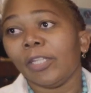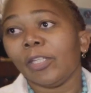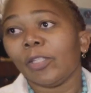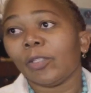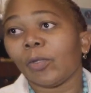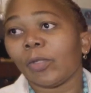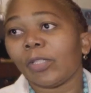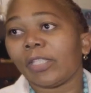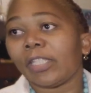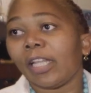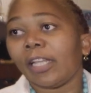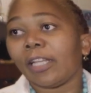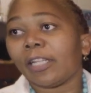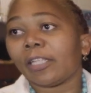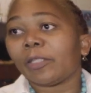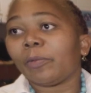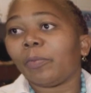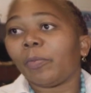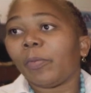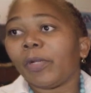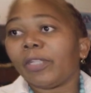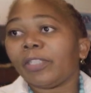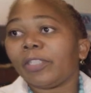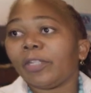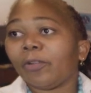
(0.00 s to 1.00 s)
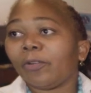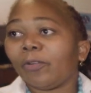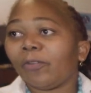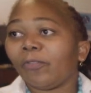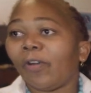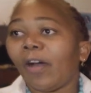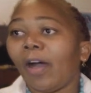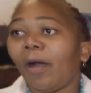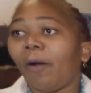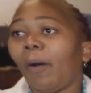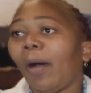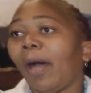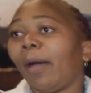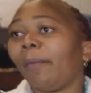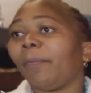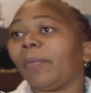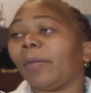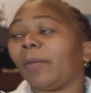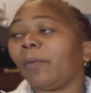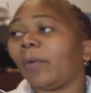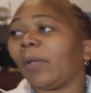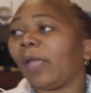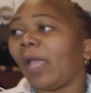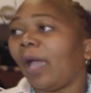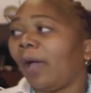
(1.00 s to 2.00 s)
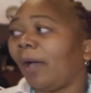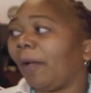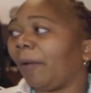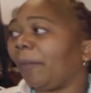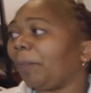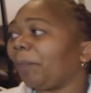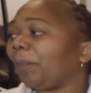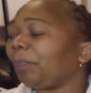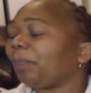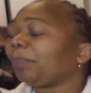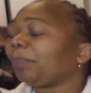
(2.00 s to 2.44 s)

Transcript: So it's an expression of how happy we are.